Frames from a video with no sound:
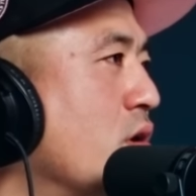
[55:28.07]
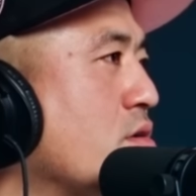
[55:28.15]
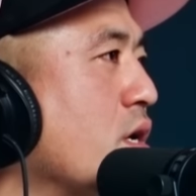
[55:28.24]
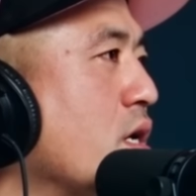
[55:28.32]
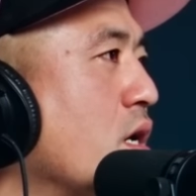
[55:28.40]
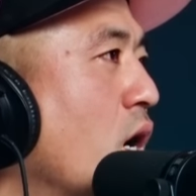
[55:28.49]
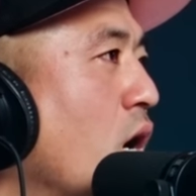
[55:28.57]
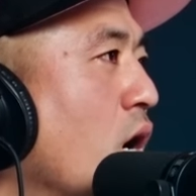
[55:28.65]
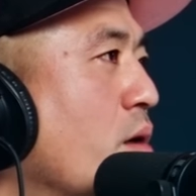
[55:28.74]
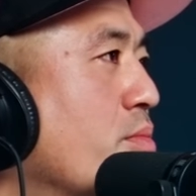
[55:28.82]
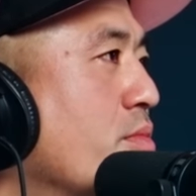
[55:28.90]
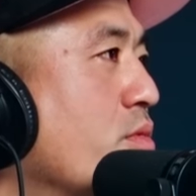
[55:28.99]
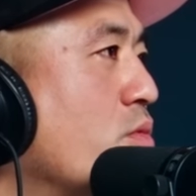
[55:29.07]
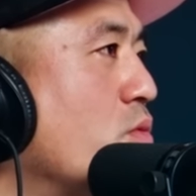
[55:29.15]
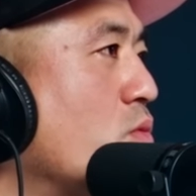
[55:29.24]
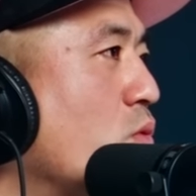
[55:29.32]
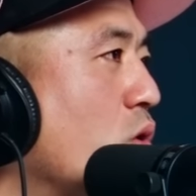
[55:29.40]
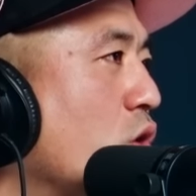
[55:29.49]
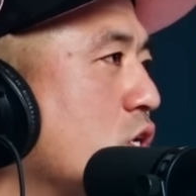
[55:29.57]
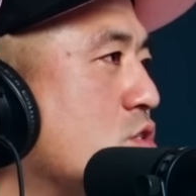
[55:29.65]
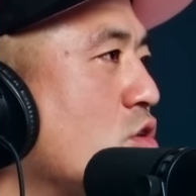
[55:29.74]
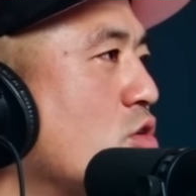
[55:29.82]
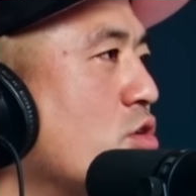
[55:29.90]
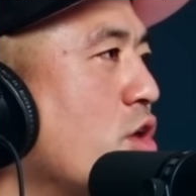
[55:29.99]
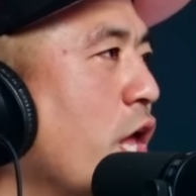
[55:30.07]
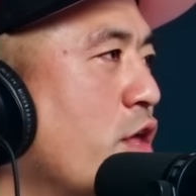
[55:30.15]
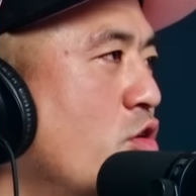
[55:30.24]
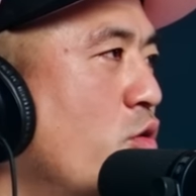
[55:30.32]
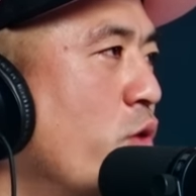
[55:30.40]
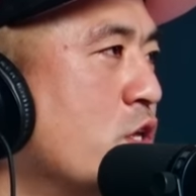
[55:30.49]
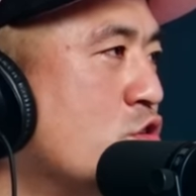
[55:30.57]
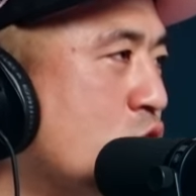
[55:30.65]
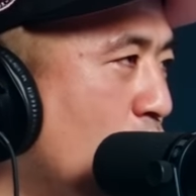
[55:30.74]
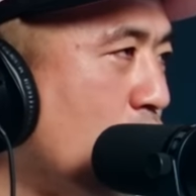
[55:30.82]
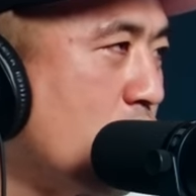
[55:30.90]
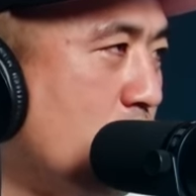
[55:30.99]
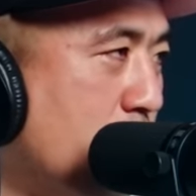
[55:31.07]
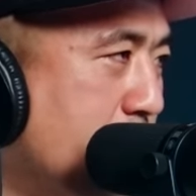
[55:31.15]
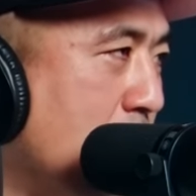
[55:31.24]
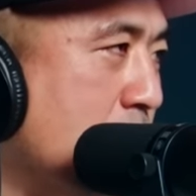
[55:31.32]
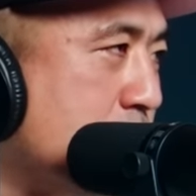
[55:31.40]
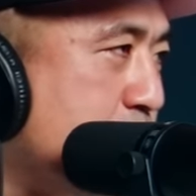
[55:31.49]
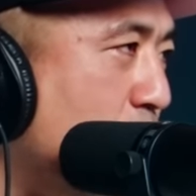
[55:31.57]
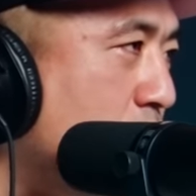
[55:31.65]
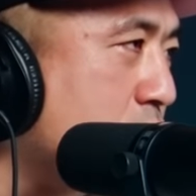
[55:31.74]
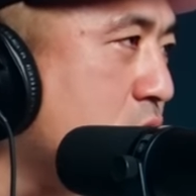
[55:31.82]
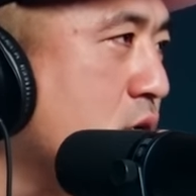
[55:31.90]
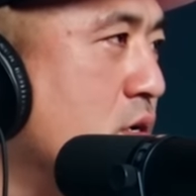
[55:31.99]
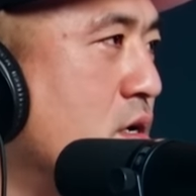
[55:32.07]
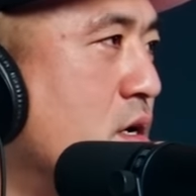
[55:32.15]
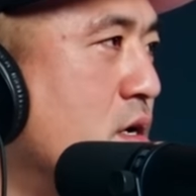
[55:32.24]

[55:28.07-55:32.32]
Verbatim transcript: Okay. Um. so you when you smoke it, you can become smarter.